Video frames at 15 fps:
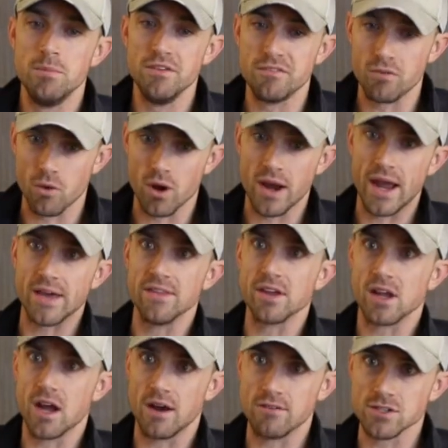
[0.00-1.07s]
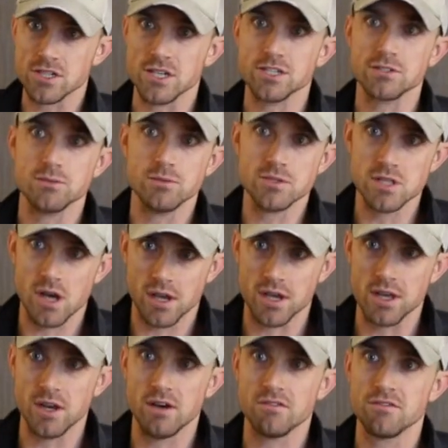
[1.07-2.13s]
Before I had the conversation, was
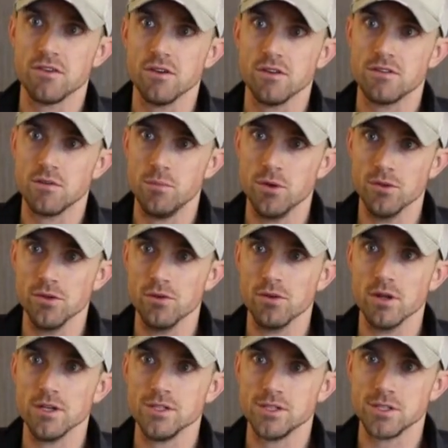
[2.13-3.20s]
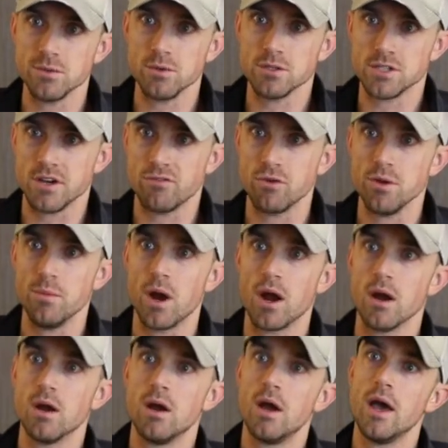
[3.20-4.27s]
lucky enough to build a relationship with Chef
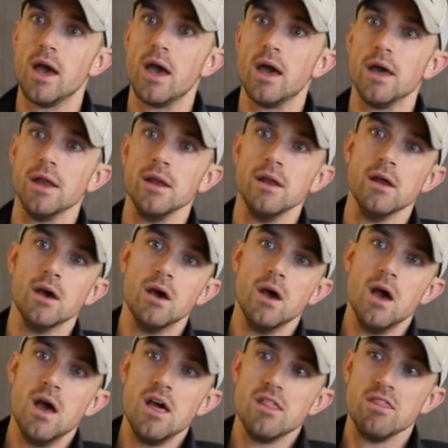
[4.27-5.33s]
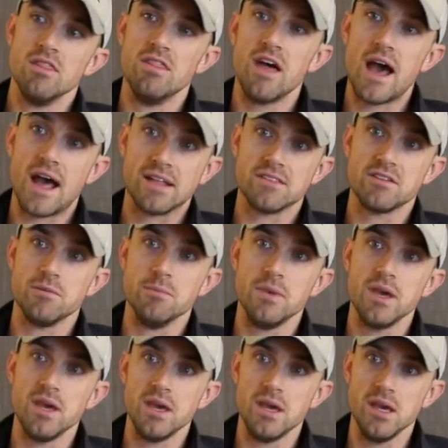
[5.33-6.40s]
Wiemeyer. And that to
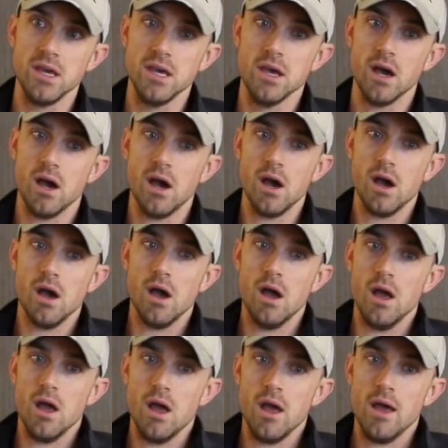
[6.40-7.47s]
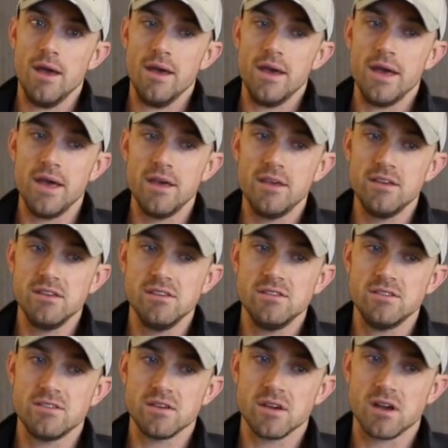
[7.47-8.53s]
me,
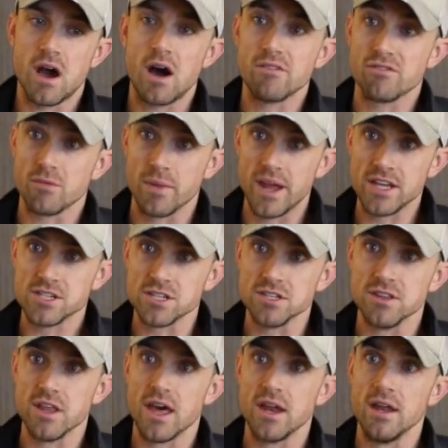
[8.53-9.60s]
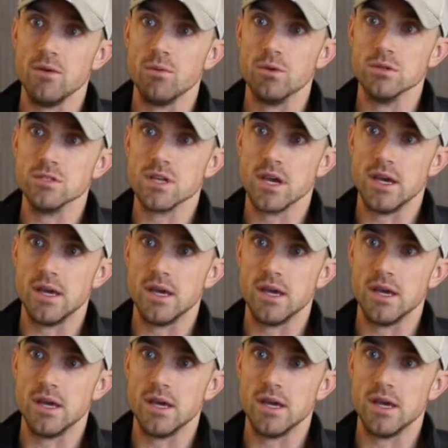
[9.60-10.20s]
his confirmation that it was